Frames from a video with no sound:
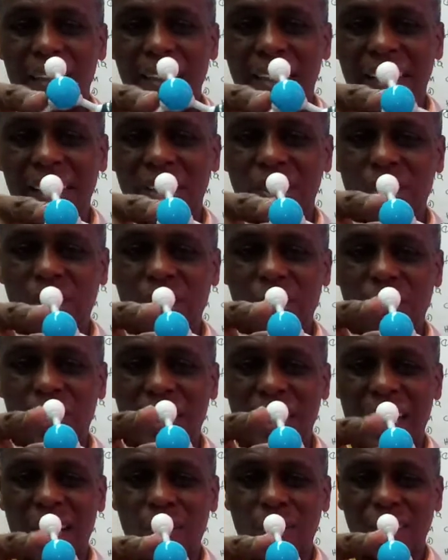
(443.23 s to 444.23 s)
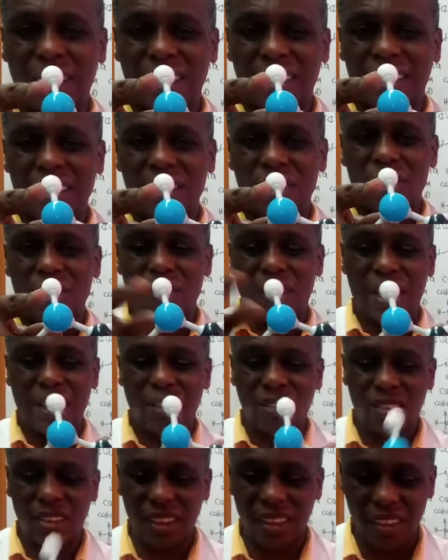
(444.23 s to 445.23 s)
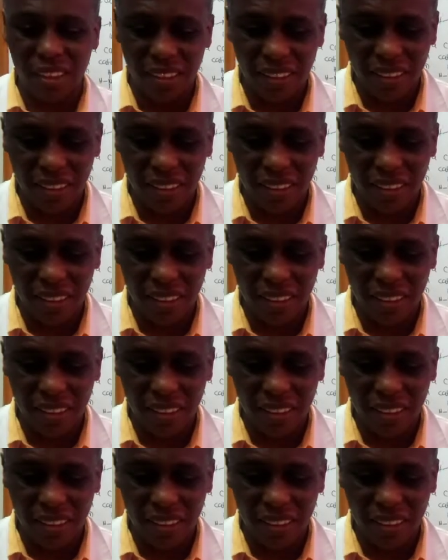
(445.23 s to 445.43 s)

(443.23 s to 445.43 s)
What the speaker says: a nitrogen with a single hydrogen.